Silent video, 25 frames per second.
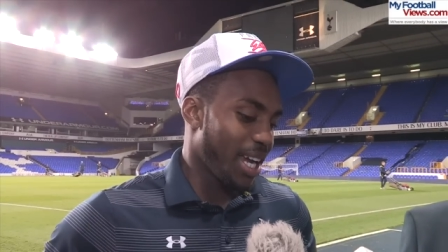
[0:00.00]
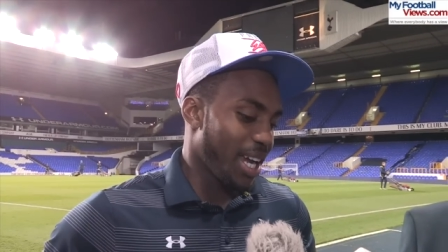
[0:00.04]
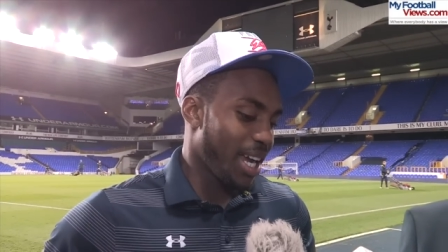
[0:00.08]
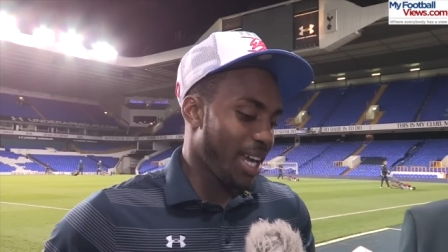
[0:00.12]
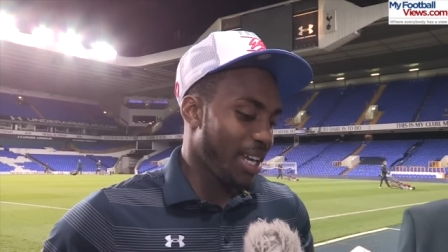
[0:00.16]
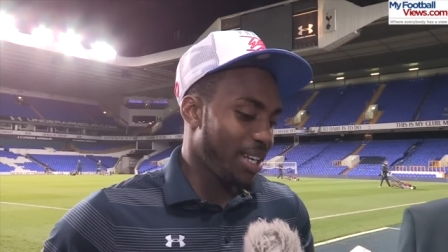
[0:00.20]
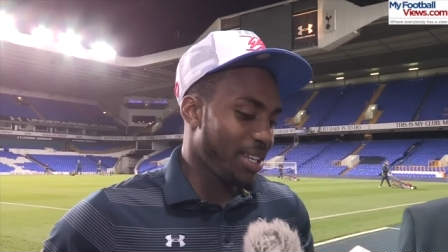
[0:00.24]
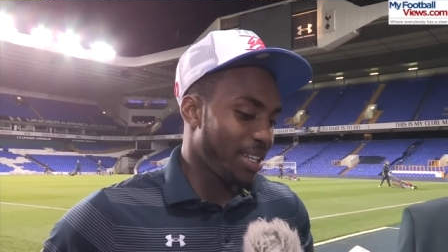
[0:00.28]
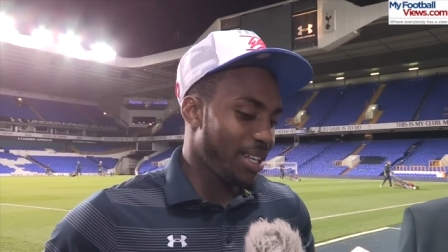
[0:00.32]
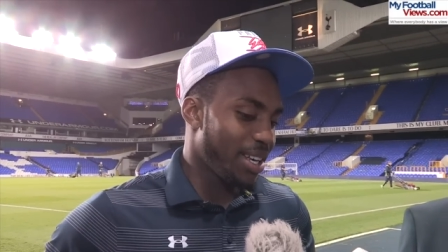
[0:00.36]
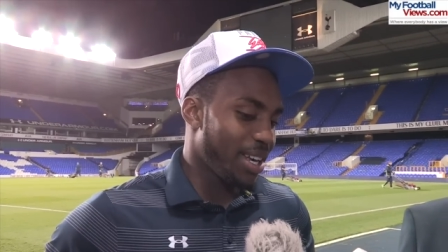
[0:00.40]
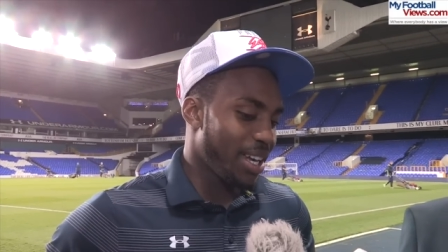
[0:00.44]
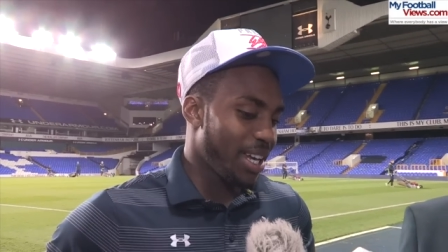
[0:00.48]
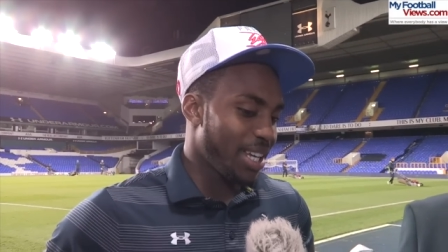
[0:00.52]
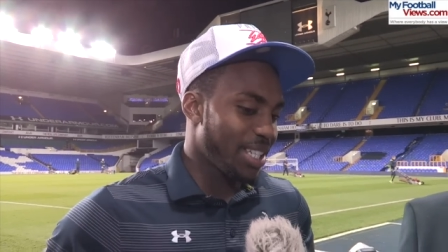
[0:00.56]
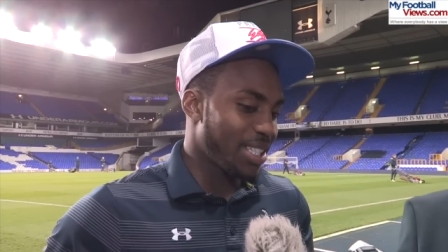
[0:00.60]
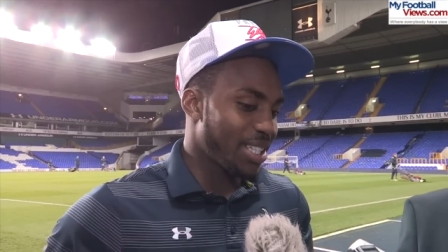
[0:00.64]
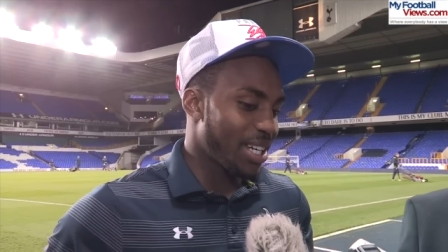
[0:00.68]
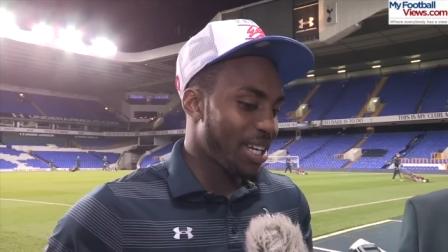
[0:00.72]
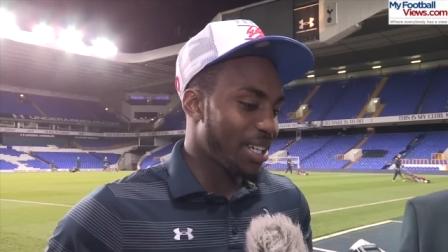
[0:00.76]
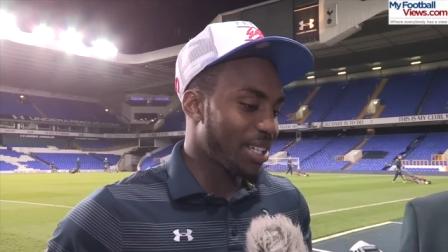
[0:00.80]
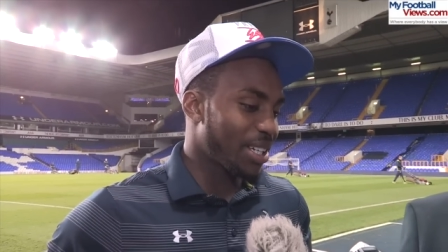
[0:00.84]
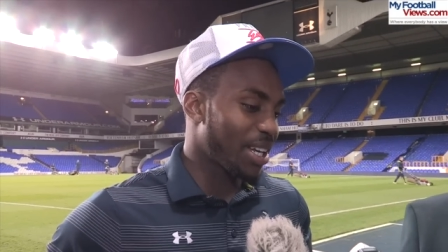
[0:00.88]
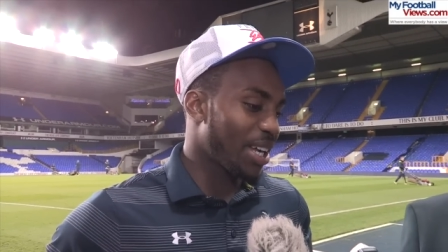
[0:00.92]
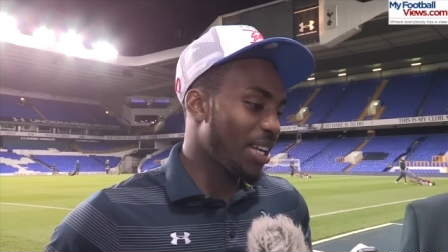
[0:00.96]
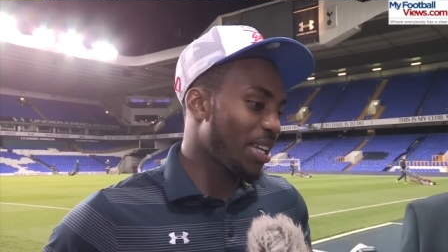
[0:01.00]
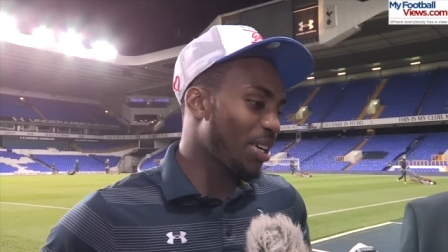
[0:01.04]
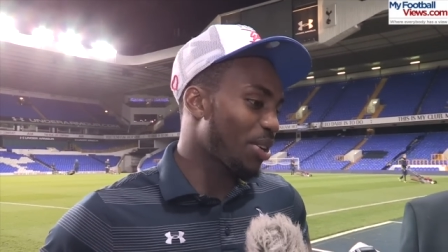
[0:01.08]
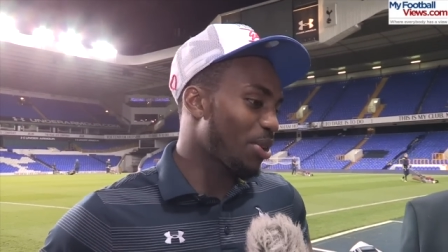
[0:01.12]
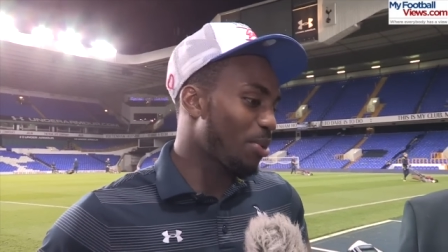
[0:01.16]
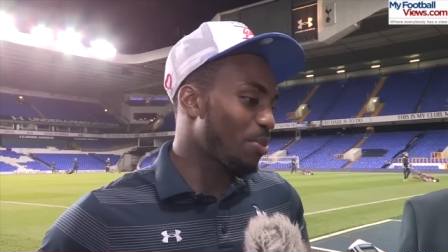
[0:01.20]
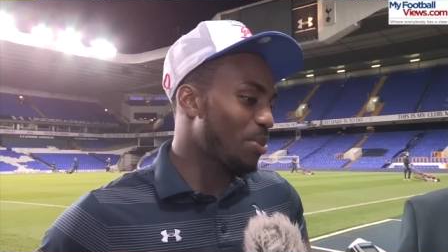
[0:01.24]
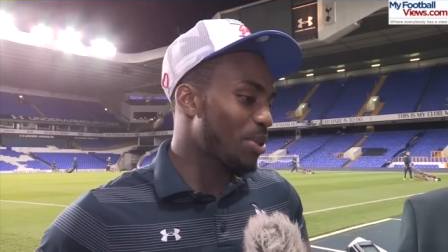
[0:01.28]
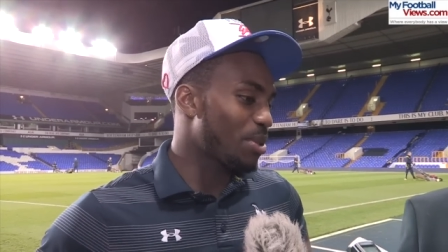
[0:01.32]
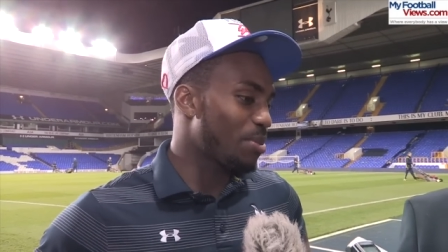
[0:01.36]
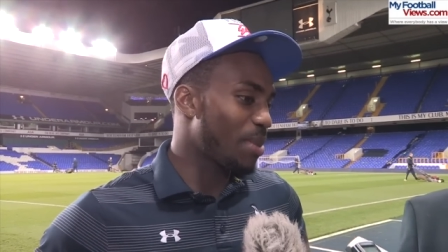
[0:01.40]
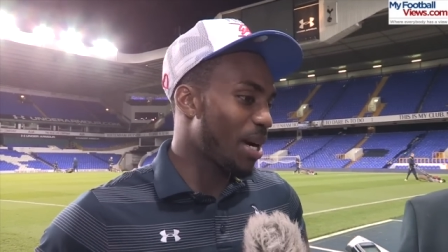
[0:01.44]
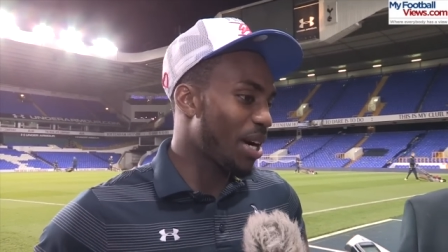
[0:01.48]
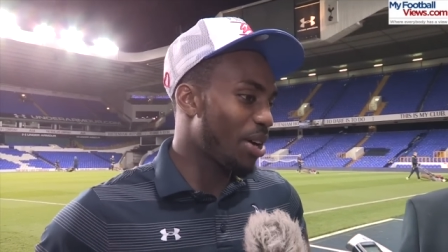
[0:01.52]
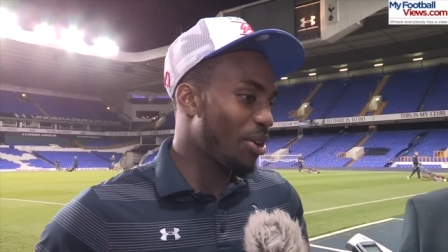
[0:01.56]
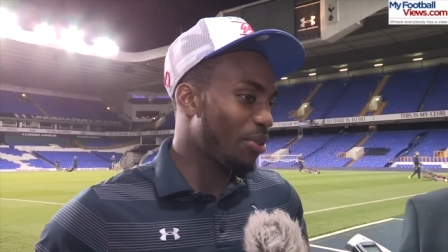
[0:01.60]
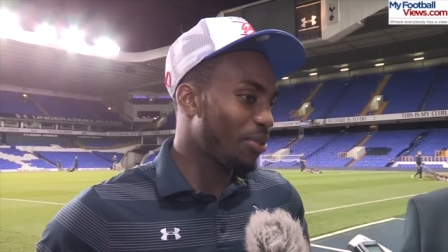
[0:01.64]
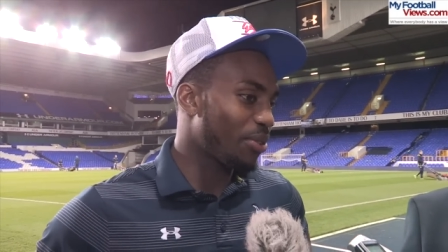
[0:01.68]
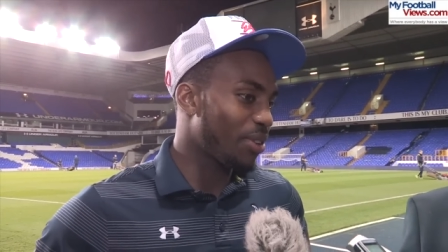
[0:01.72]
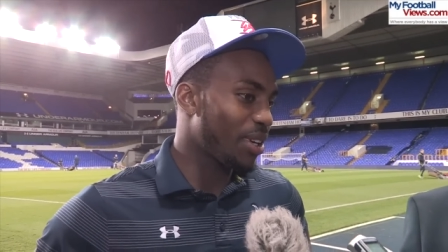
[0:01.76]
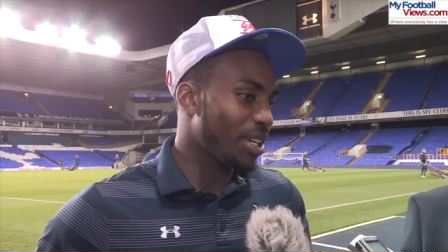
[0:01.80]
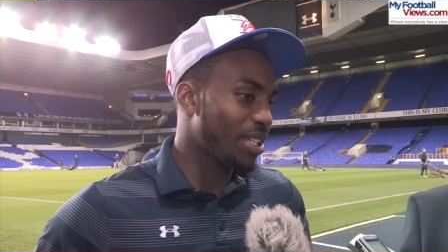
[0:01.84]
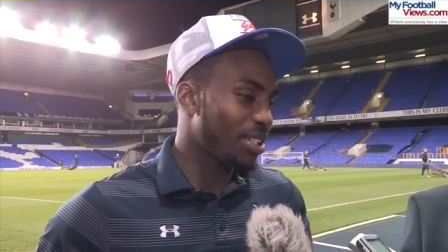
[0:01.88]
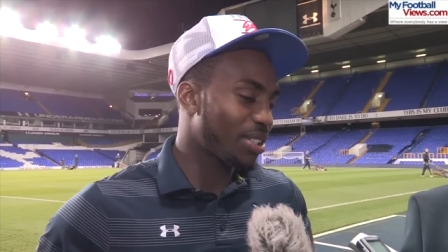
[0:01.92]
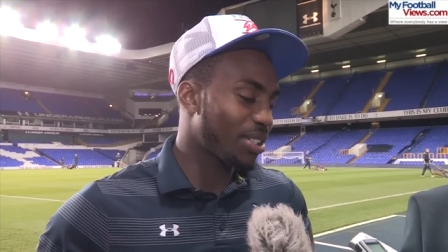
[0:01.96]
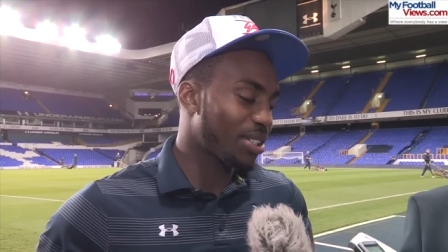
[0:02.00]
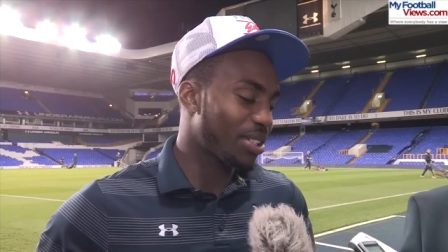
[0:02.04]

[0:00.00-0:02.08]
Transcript: and uh, he said, Can you come to my office?